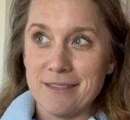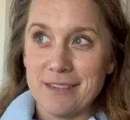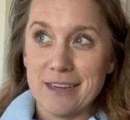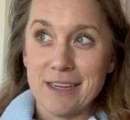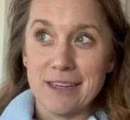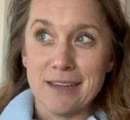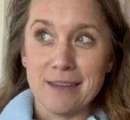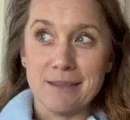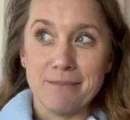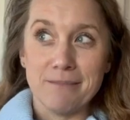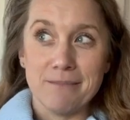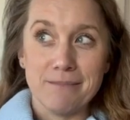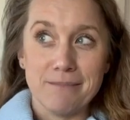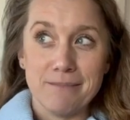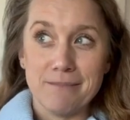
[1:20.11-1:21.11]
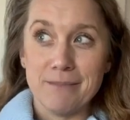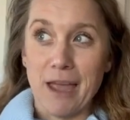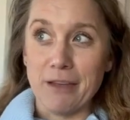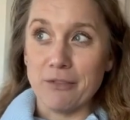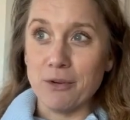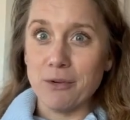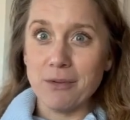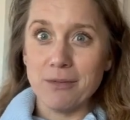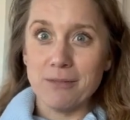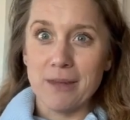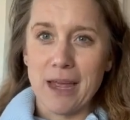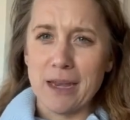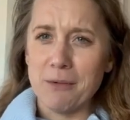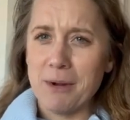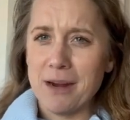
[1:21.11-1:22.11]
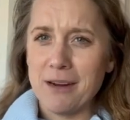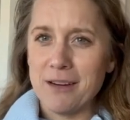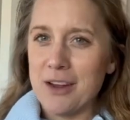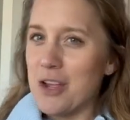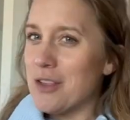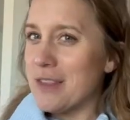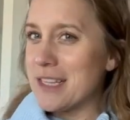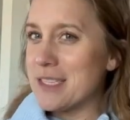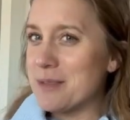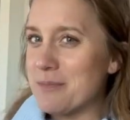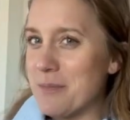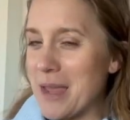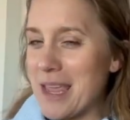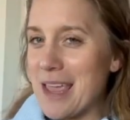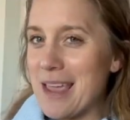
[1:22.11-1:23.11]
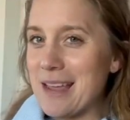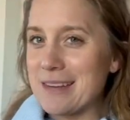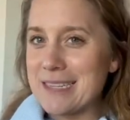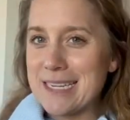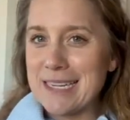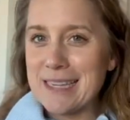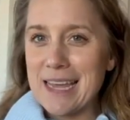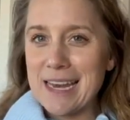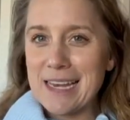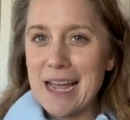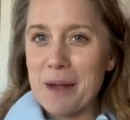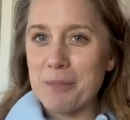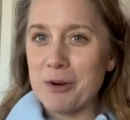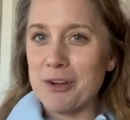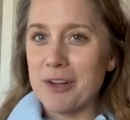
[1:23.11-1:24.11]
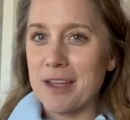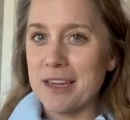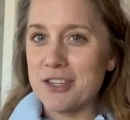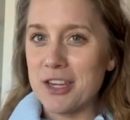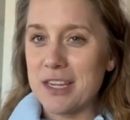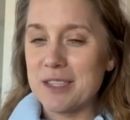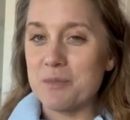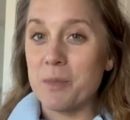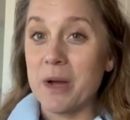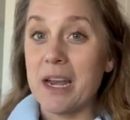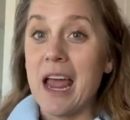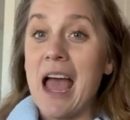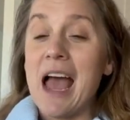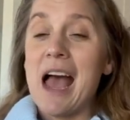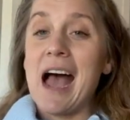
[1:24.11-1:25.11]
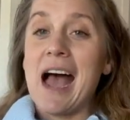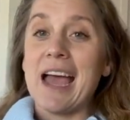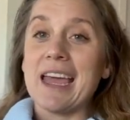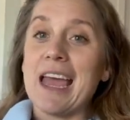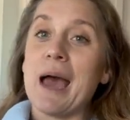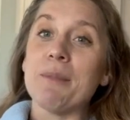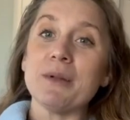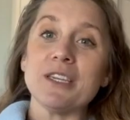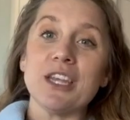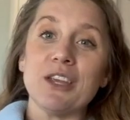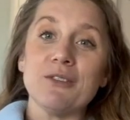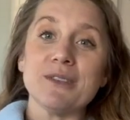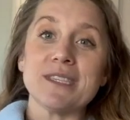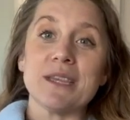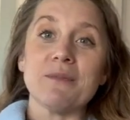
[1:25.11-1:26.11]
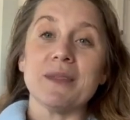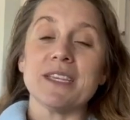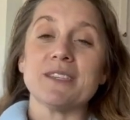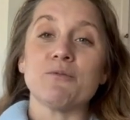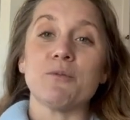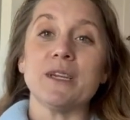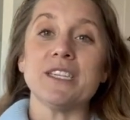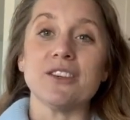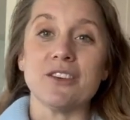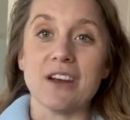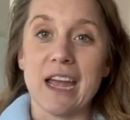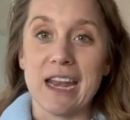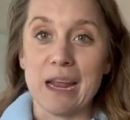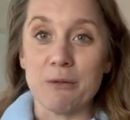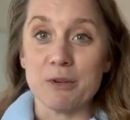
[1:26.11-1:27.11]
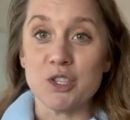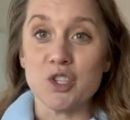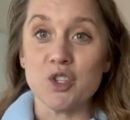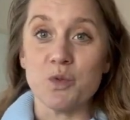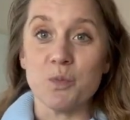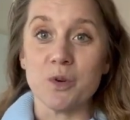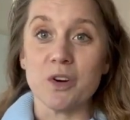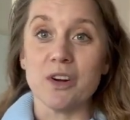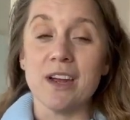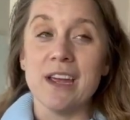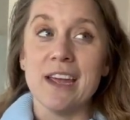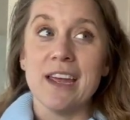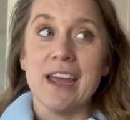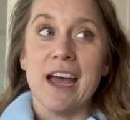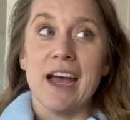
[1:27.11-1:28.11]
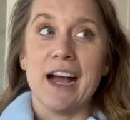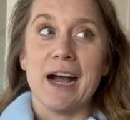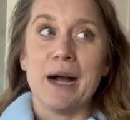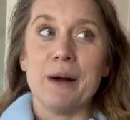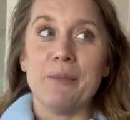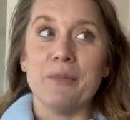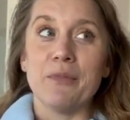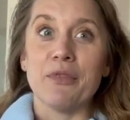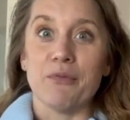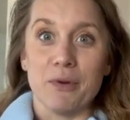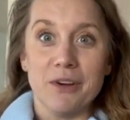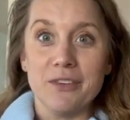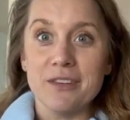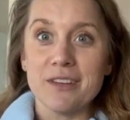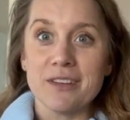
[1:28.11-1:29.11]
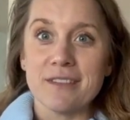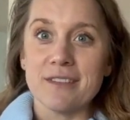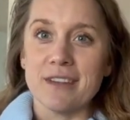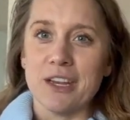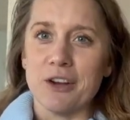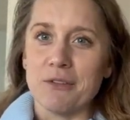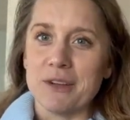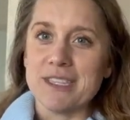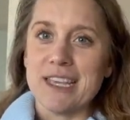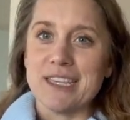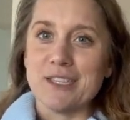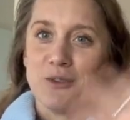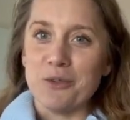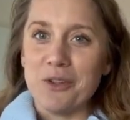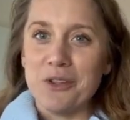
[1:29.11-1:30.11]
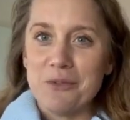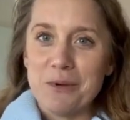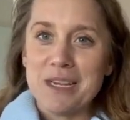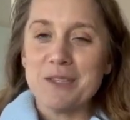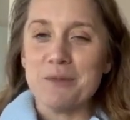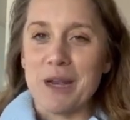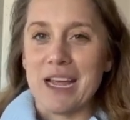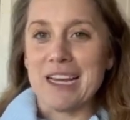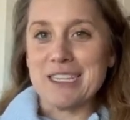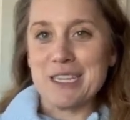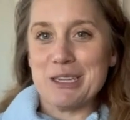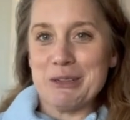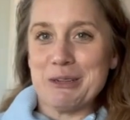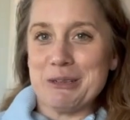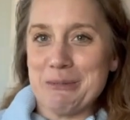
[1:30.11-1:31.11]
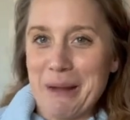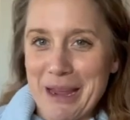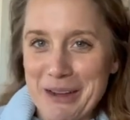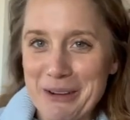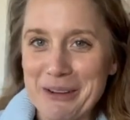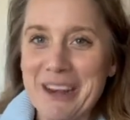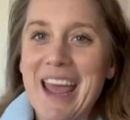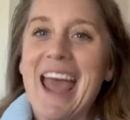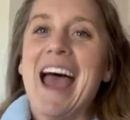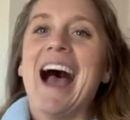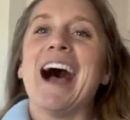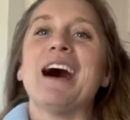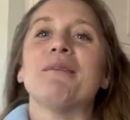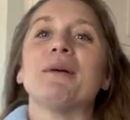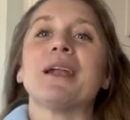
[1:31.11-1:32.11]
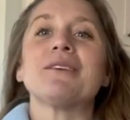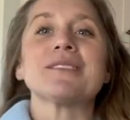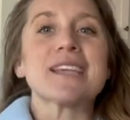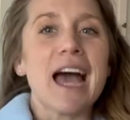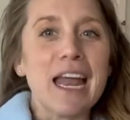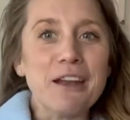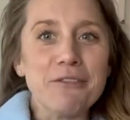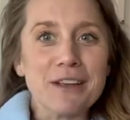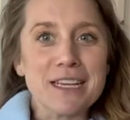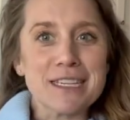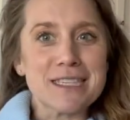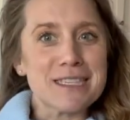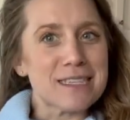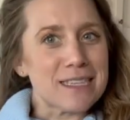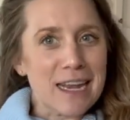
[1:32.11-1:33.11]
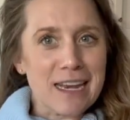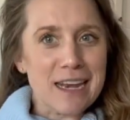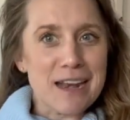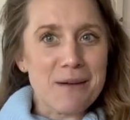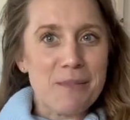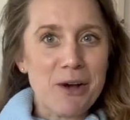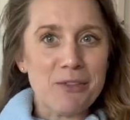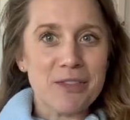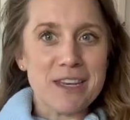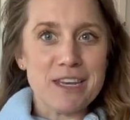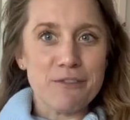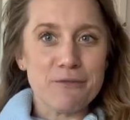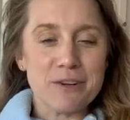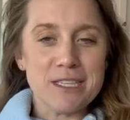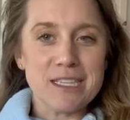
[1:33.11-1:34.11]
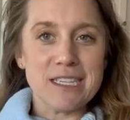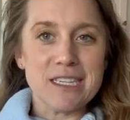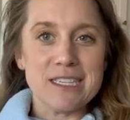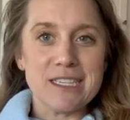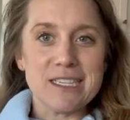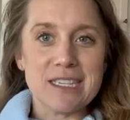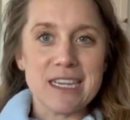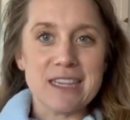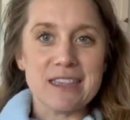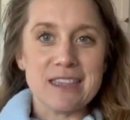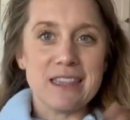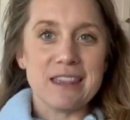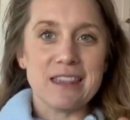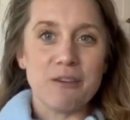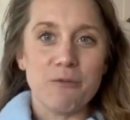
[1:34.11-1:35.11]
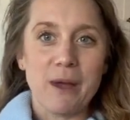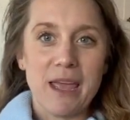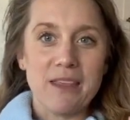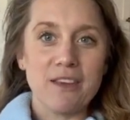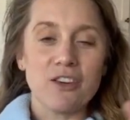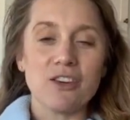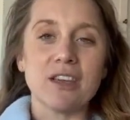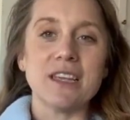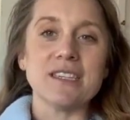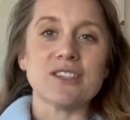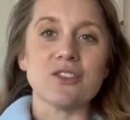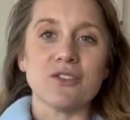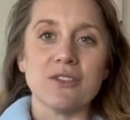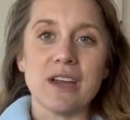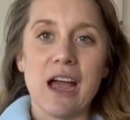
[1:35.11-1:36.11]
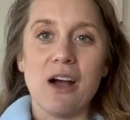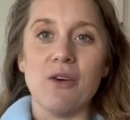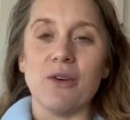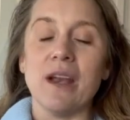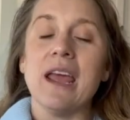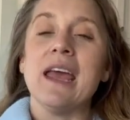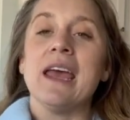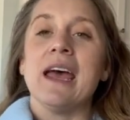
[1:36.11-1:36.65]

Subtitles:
in ever anywhere that's making tin lined copper cookie sheets, but I happened to use them this winter and I was super thrilled, you know, because I sold all the rest, but I got to use my own. And I was kind of excited about the differences in the way the cookies turned out.